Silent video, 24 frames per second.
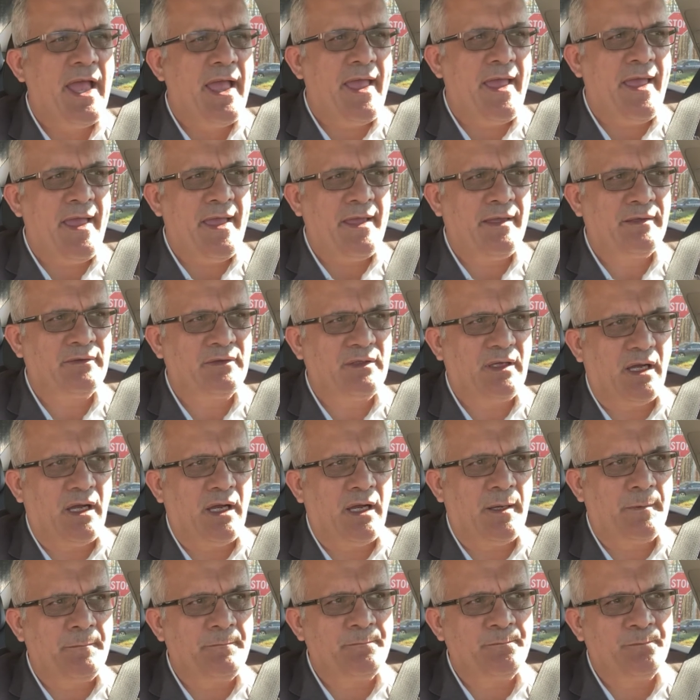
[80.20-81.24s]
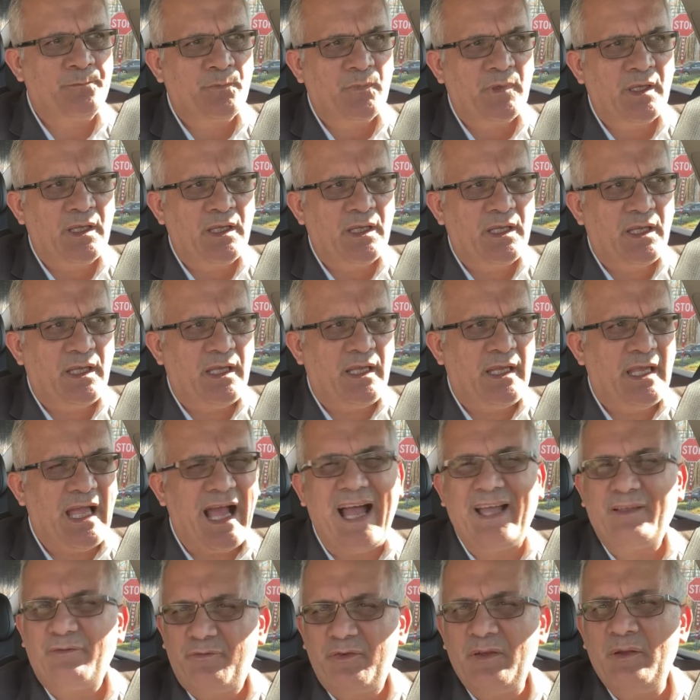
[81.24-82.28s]
And
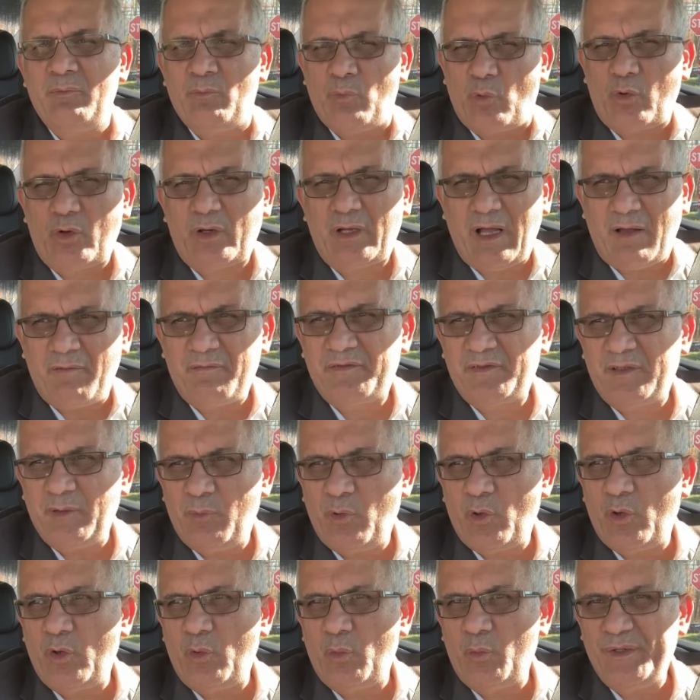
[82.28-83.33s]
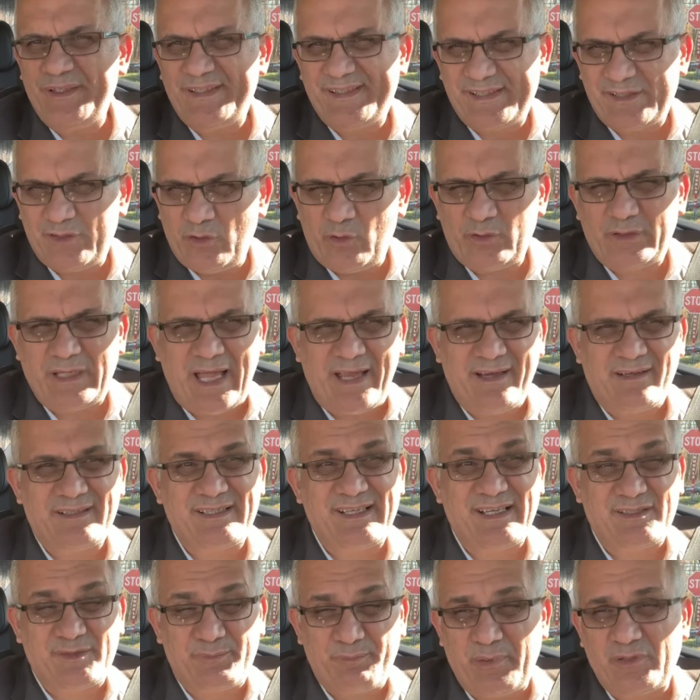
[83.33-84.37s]
I feel more comfortable with snow tires,
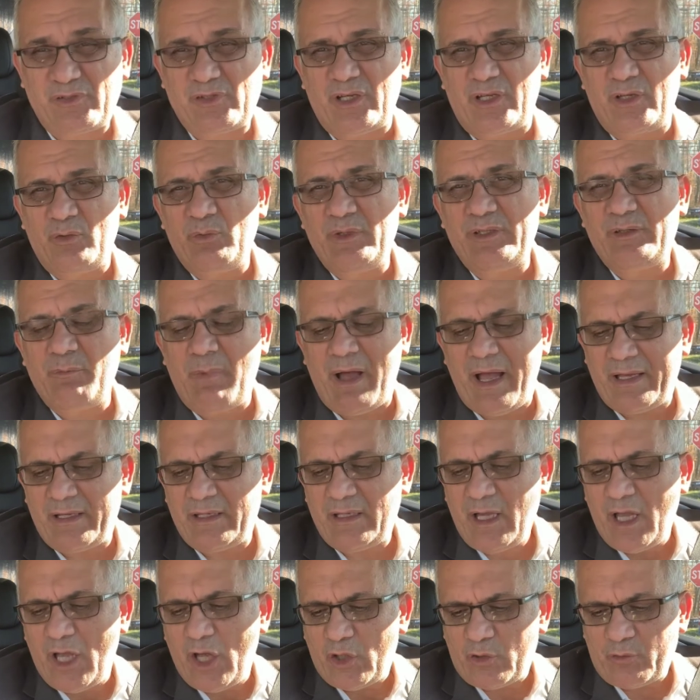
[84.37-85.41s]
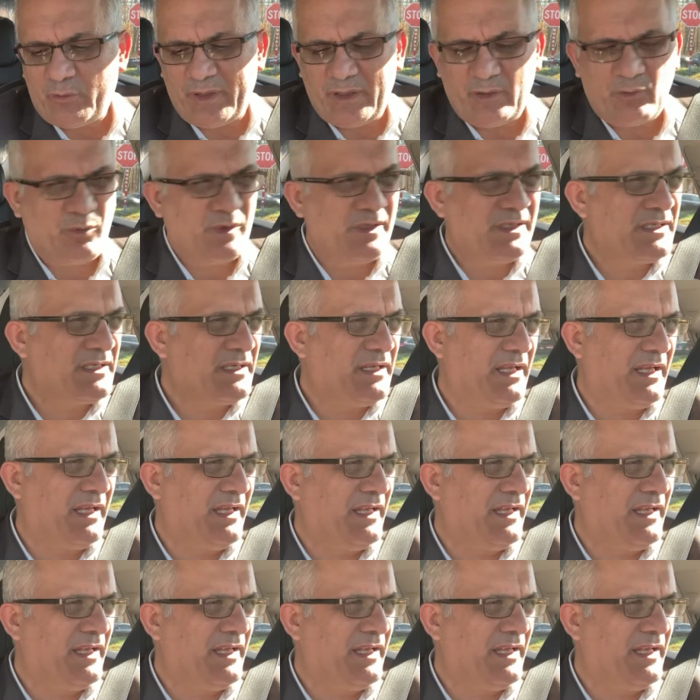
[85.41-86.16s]
especially with my rear wheel